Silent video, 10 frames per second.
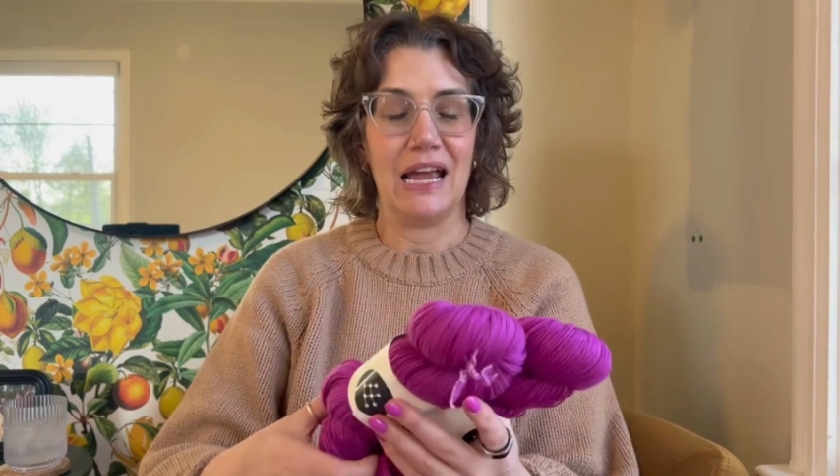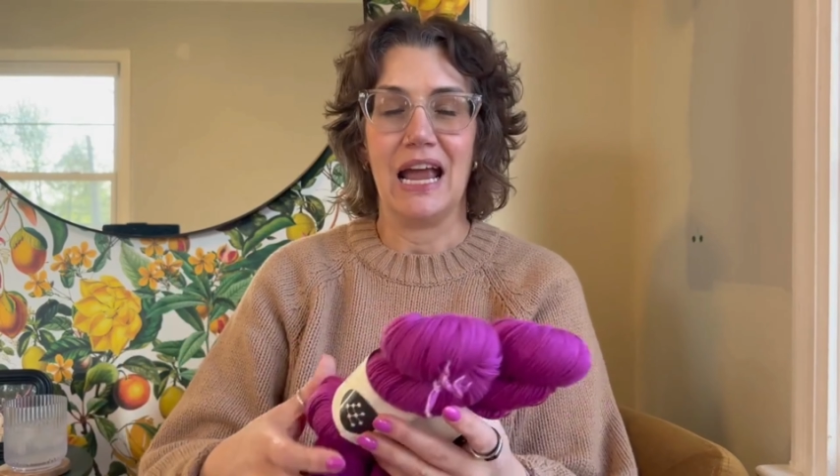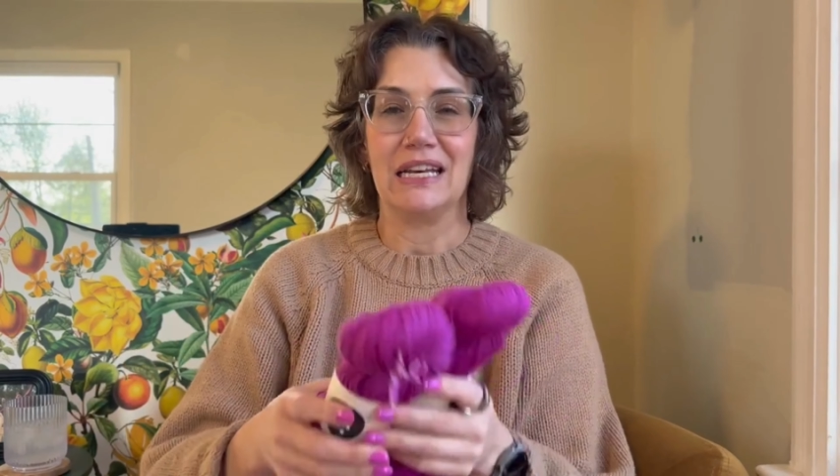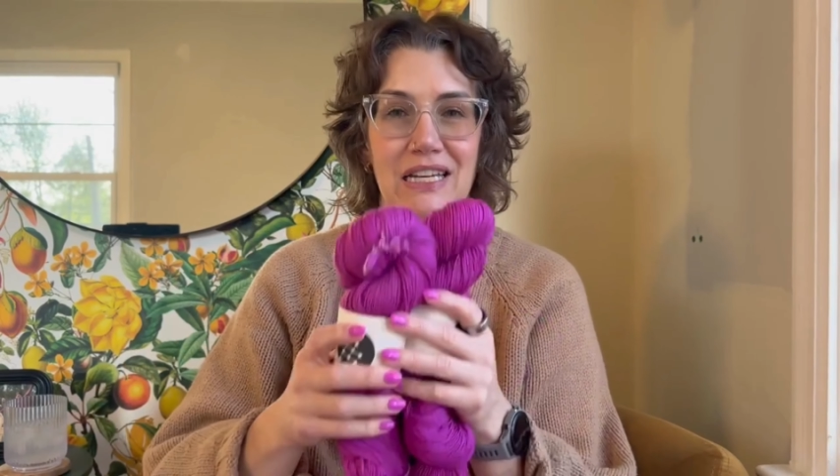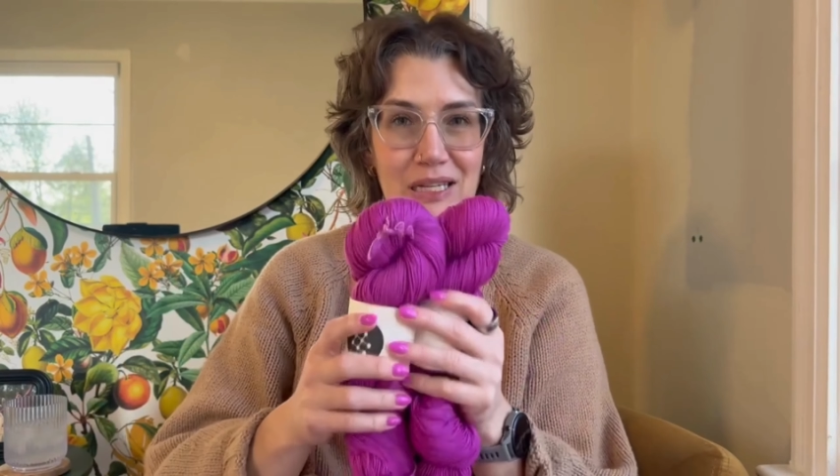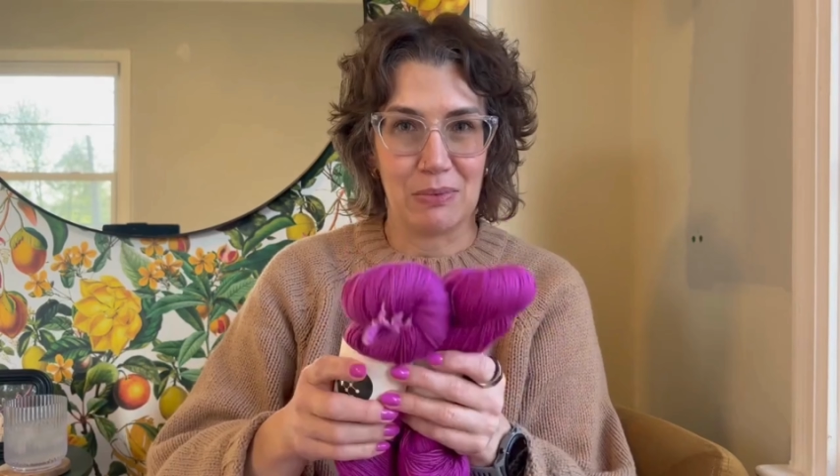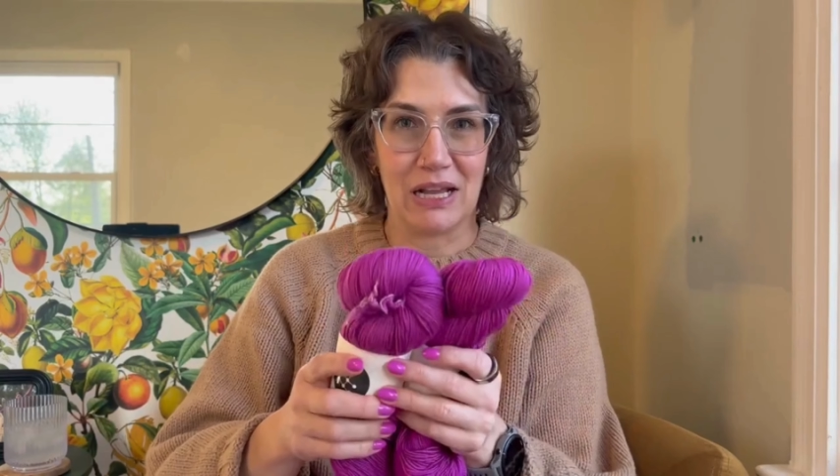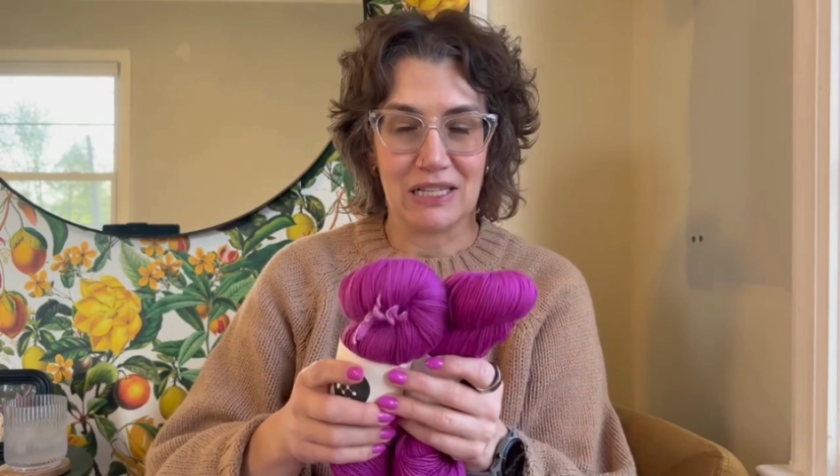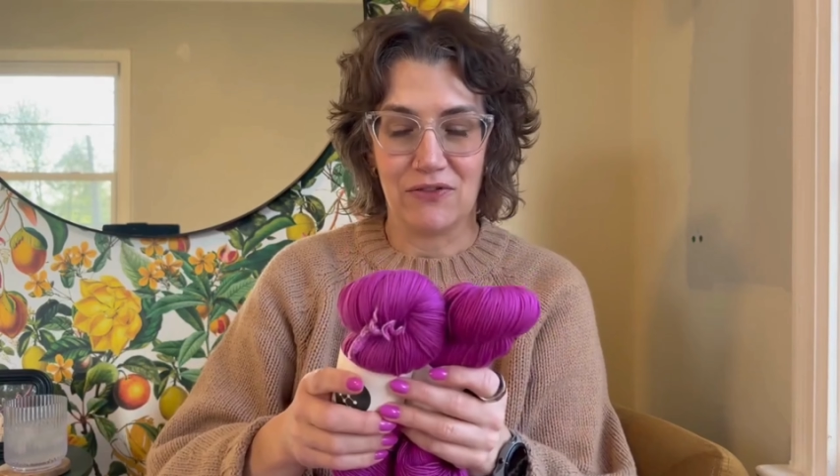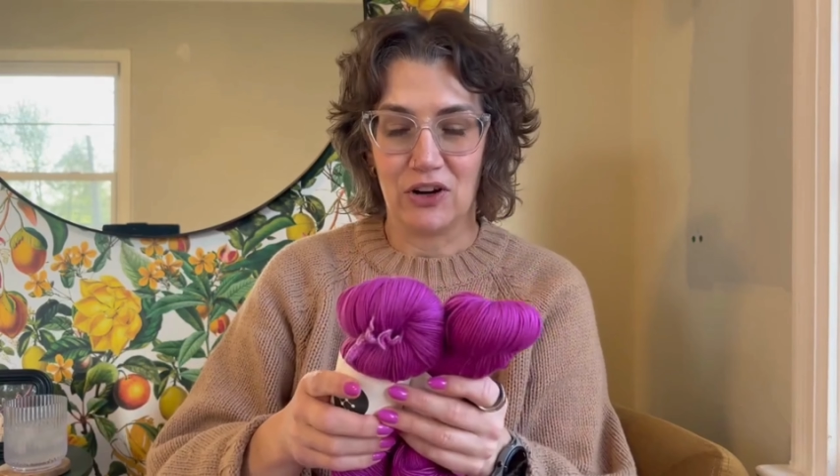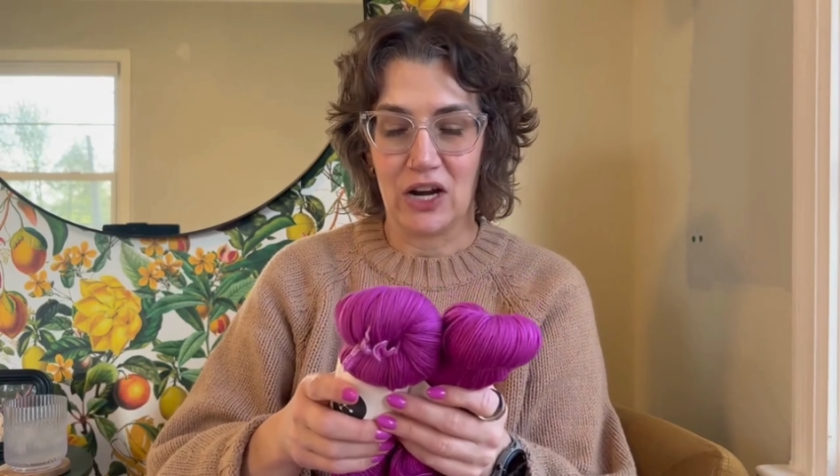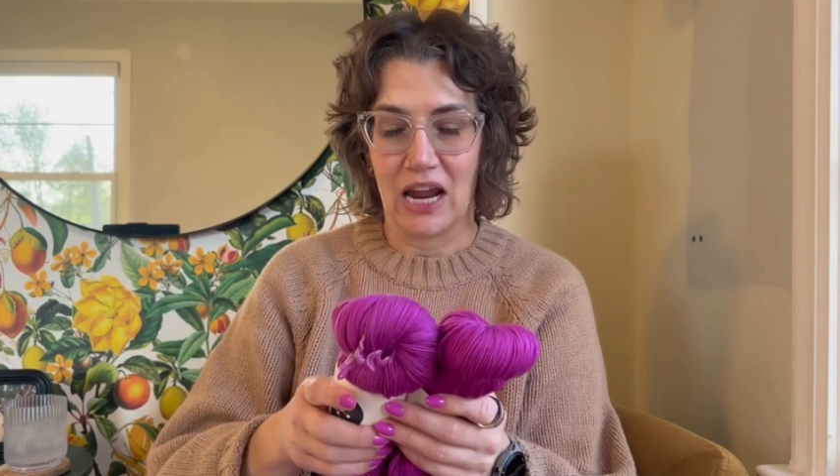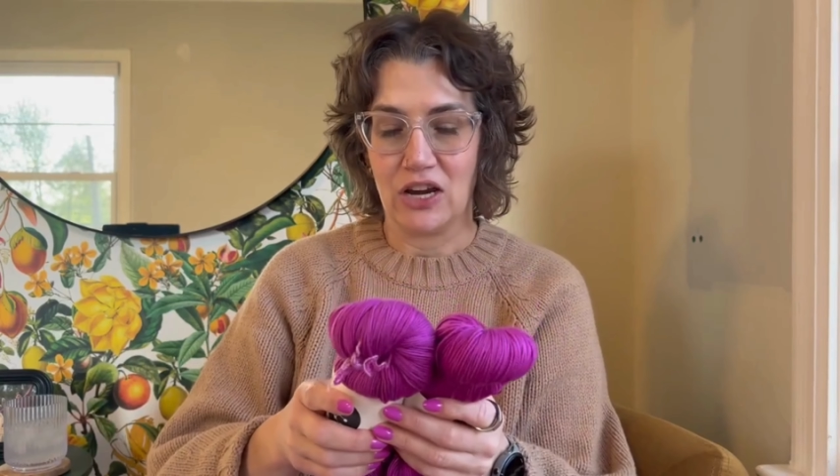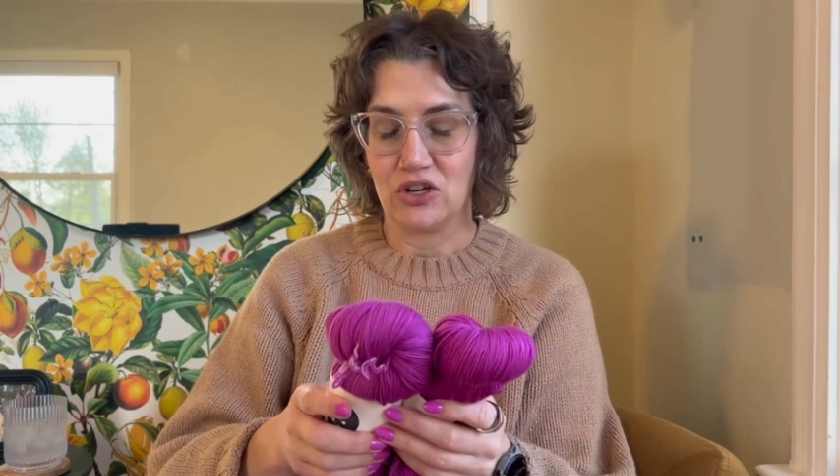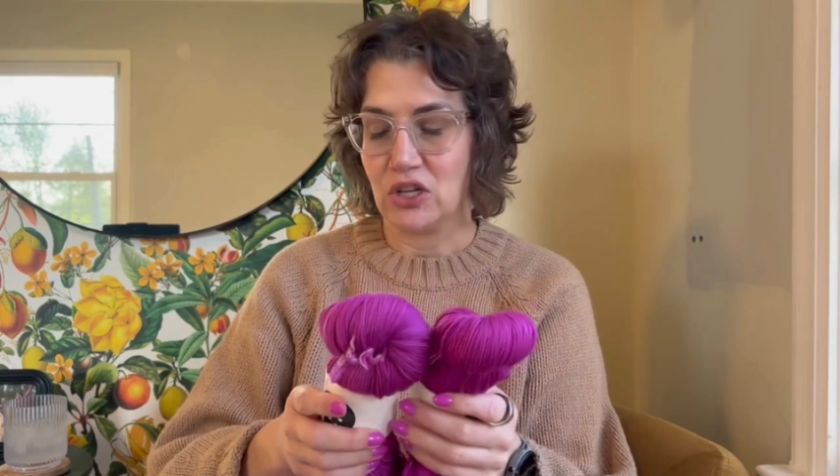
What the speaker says: anticipate some variegation.